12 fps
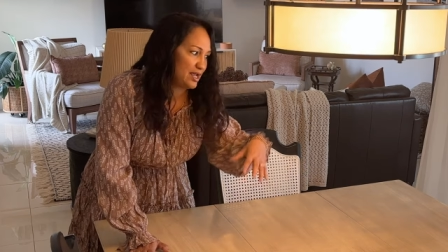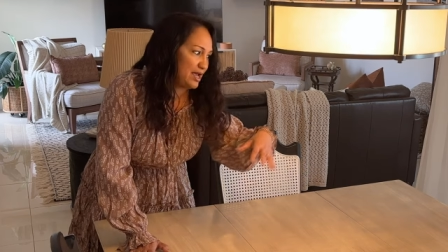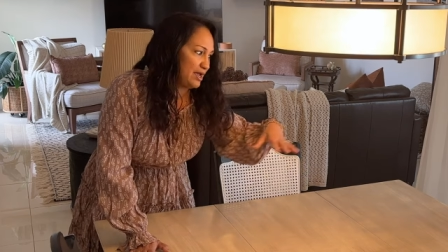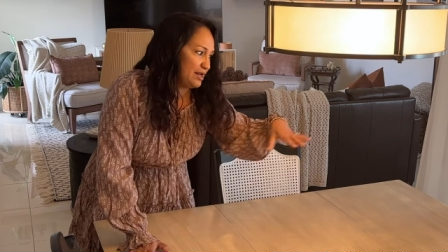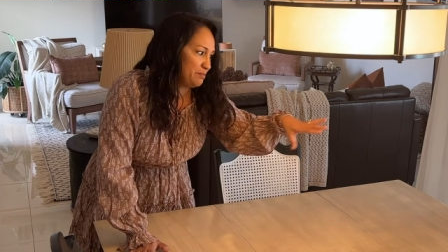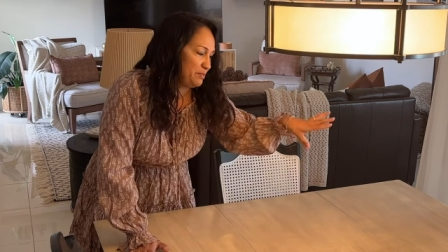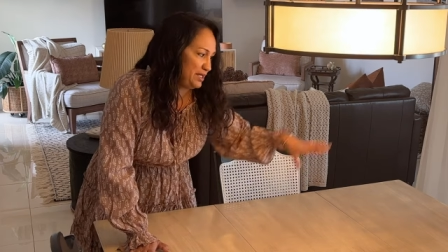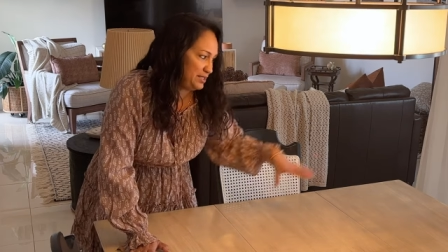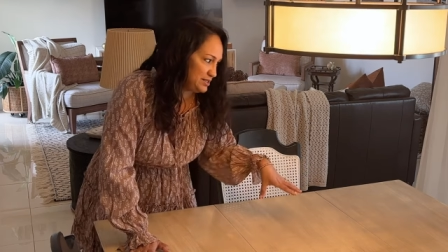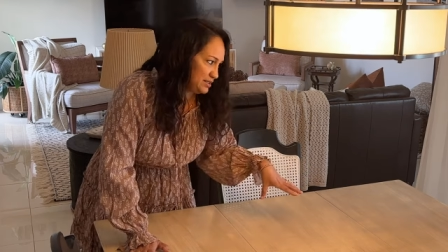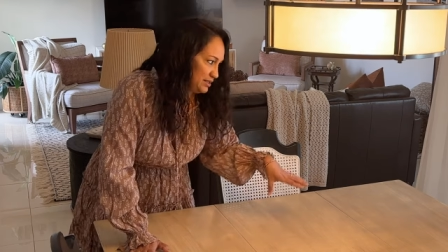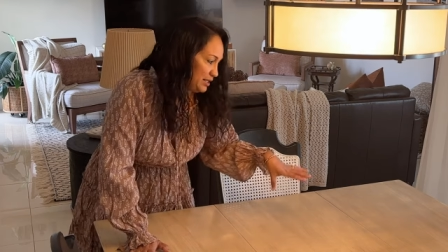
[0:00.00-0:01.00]
and
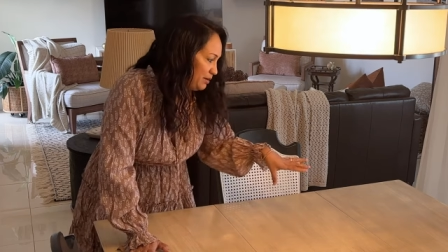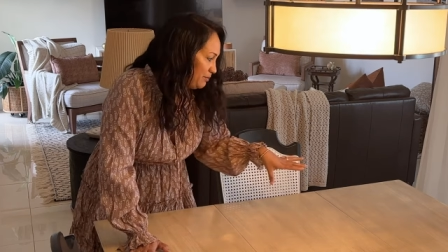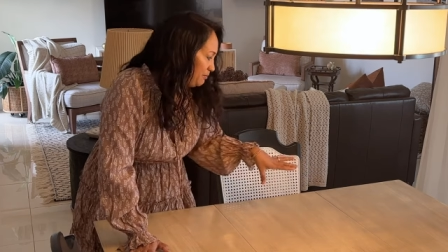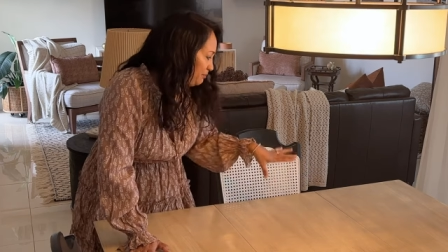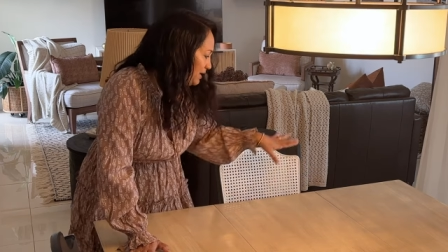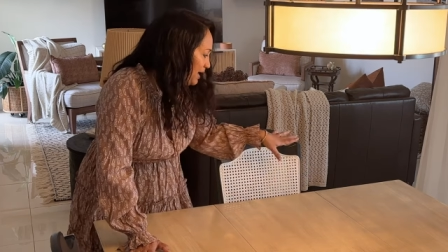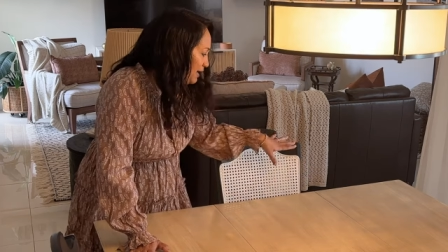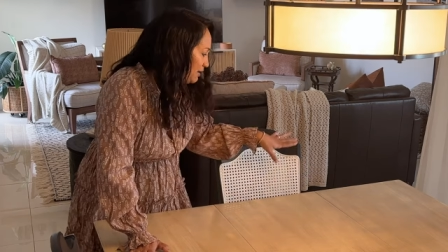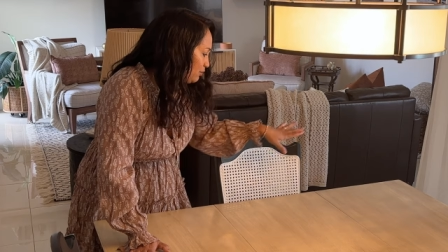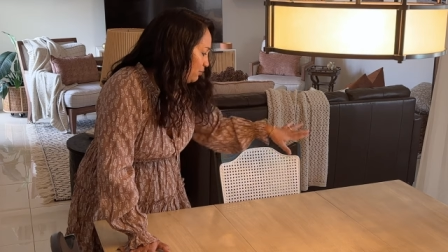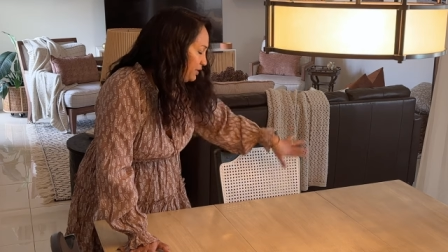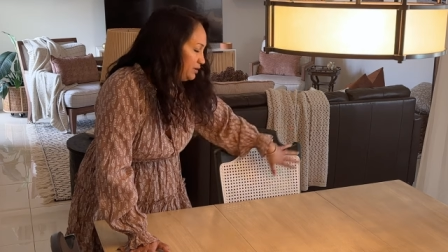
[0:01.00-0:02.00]
painted them black
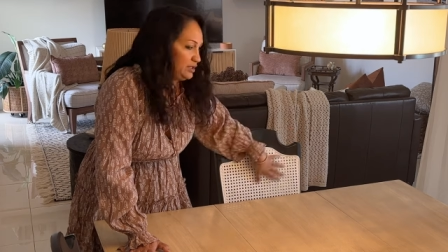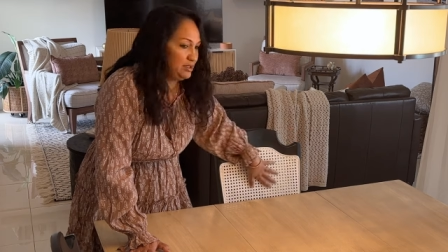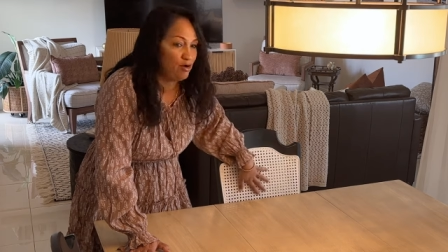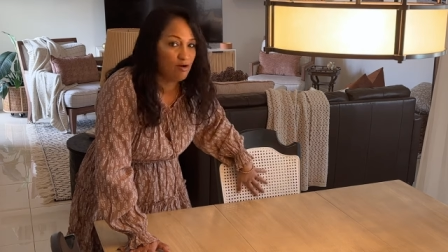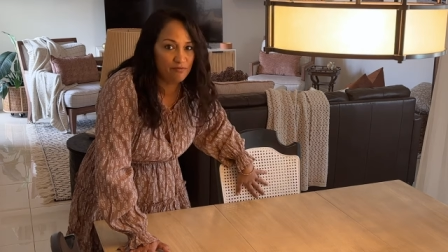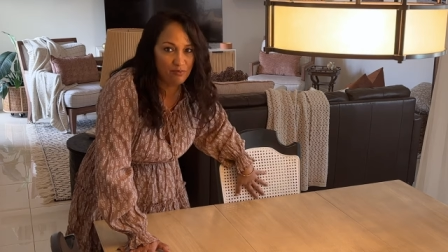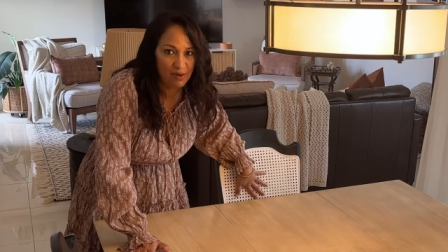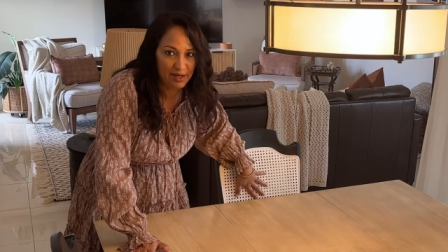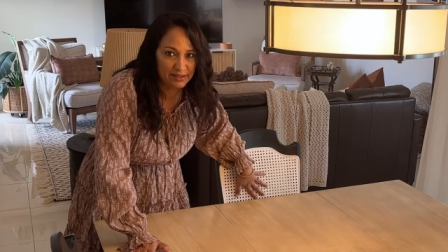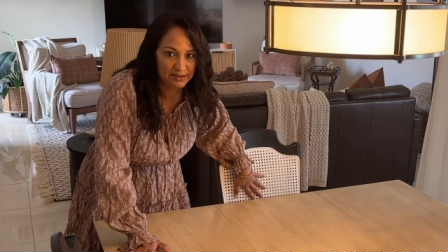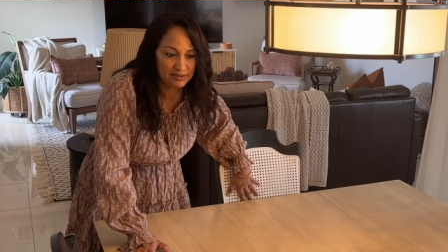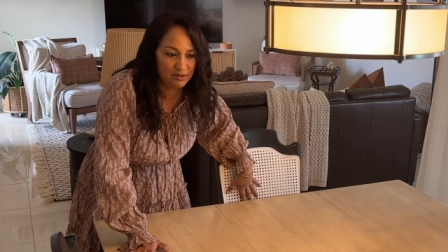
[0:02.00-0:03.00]
with the
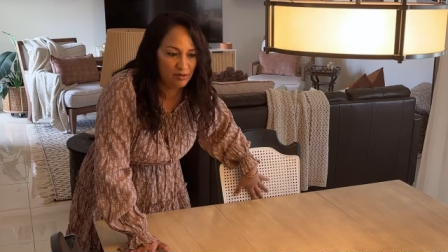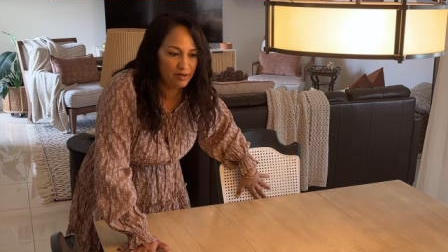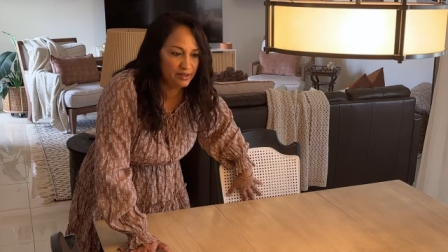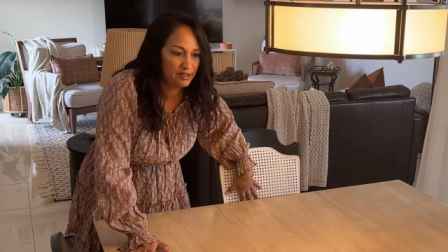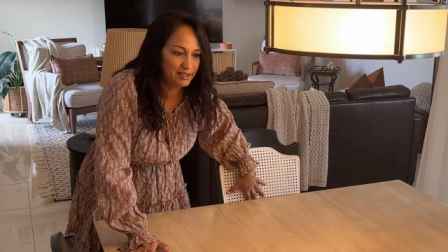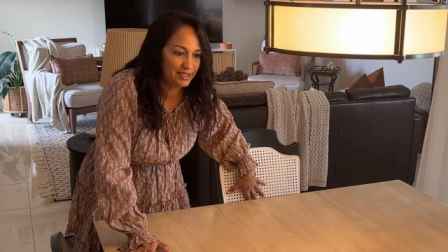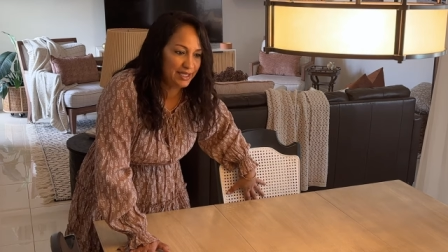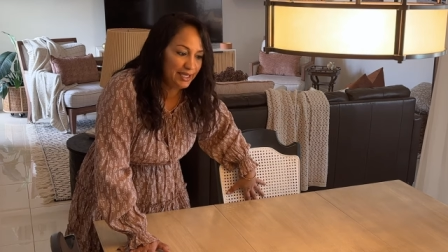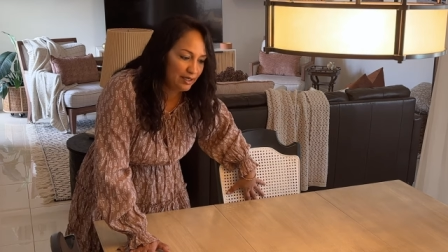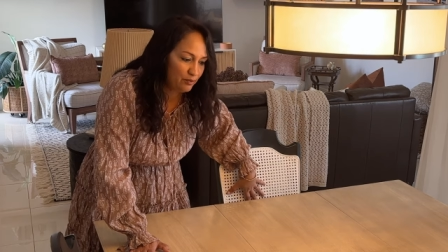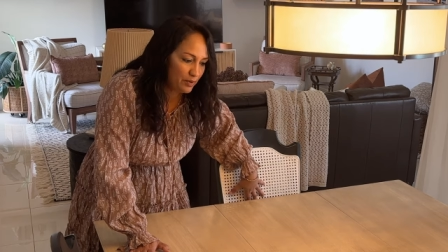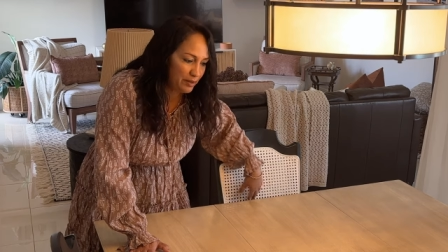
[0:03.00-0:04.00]
off-white on the
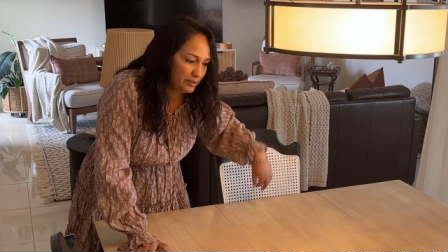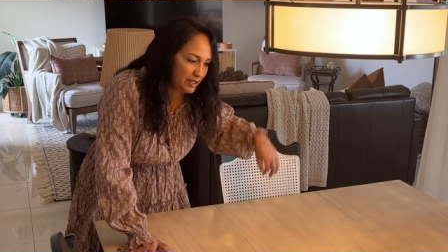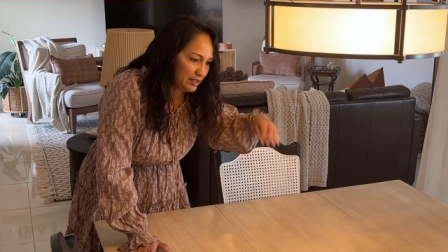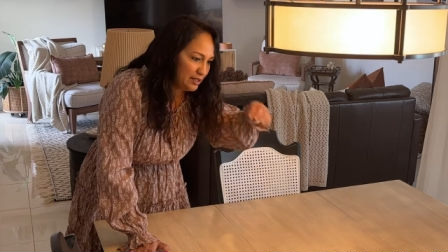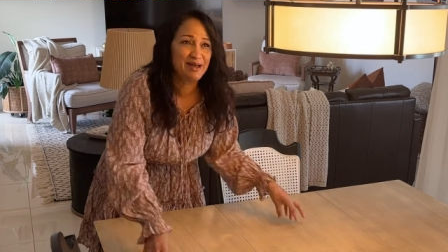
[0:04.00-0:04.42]
cane webbing.